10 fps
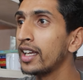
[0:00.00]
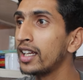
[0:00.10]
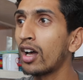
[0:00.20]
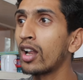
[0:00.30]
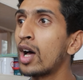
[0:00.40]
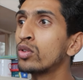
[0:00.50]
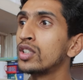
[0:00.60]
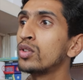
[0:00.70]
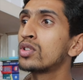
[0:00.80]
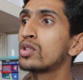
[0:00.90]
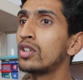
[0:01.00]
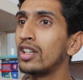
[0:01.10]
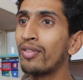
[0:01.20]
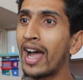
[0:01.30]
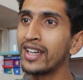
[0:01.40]
It allows you to
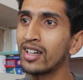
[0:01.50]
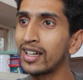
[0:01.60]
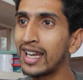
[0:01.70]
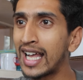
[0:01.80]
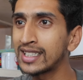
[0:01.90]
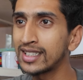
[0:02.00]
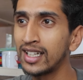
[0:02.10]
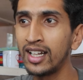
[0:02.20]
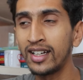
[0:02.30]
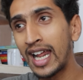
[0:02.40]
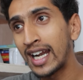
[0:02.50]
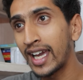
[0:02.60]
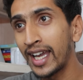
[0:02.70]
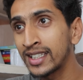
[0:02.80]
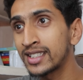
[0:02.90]
define a class
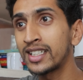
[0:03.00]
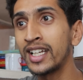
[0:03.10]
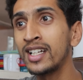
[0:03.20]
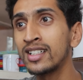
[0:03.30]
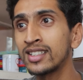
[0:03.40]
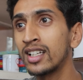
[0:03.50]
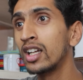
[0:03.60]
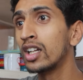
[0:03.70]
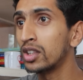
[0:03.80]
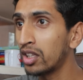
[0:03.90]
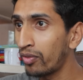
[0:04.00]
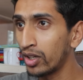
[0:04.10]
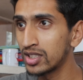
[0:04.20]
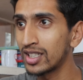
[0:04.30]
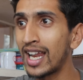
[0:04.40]
that extends the
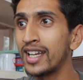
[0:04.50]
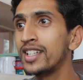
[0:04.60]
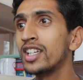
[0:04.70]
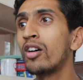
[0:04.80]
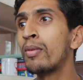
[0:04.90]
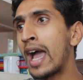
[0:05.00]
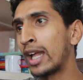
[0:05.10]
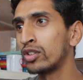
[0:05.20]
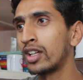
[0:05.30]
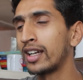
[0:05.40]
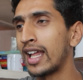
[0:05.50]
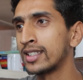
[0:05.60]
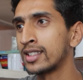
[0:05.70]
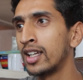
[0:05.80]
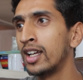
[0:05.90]
functionality of another
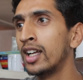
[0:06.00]
class.